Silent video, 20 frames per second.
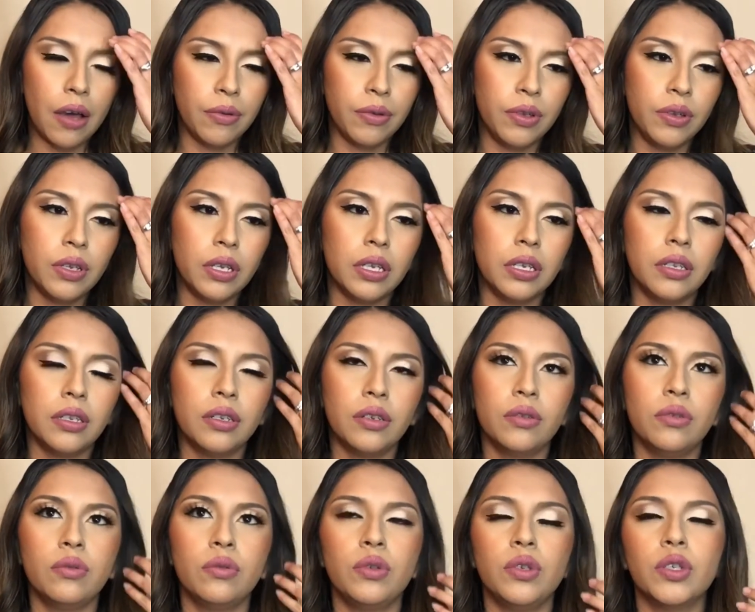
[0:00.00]
can
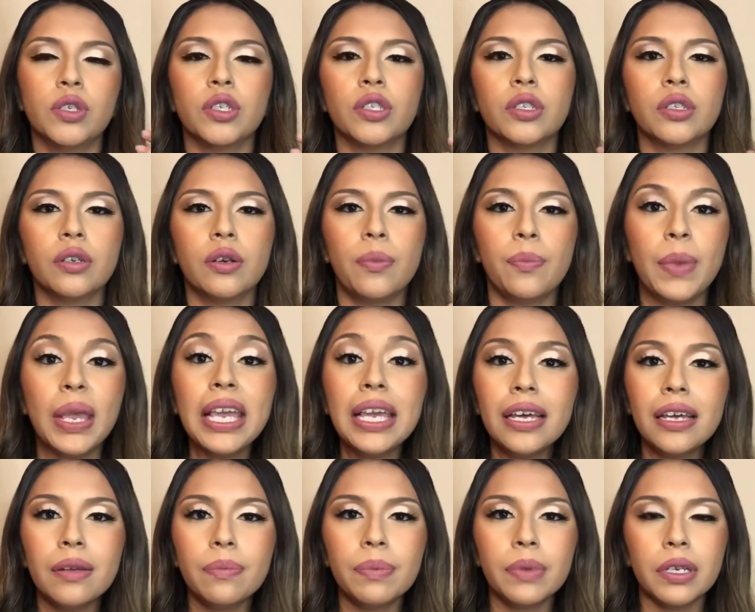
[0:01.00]
do your
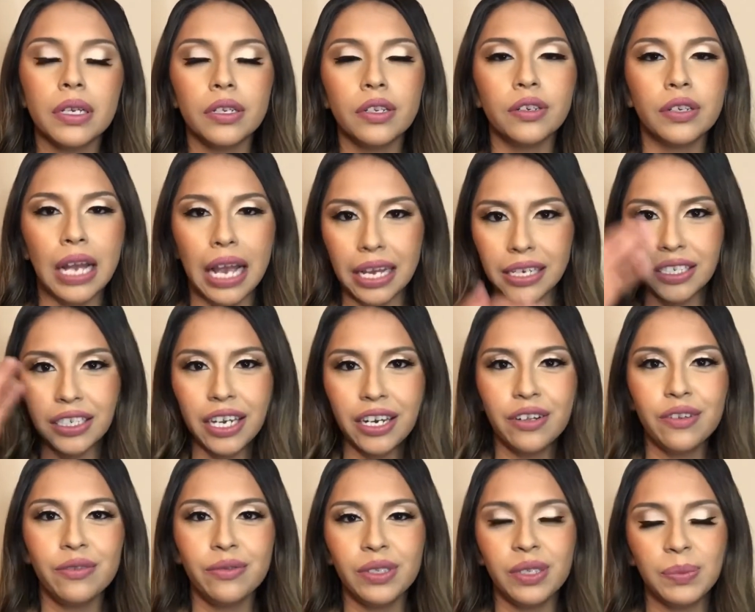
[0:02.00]
makeup, your
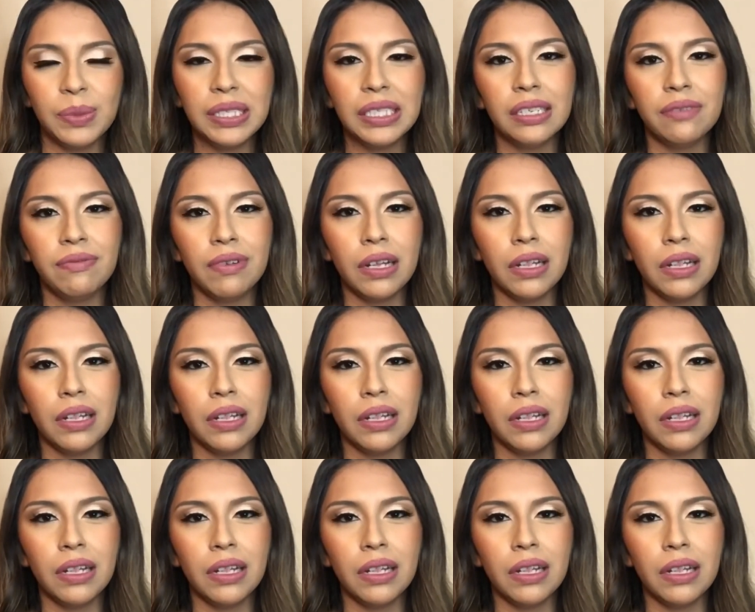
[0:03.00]
eyeshadow specifically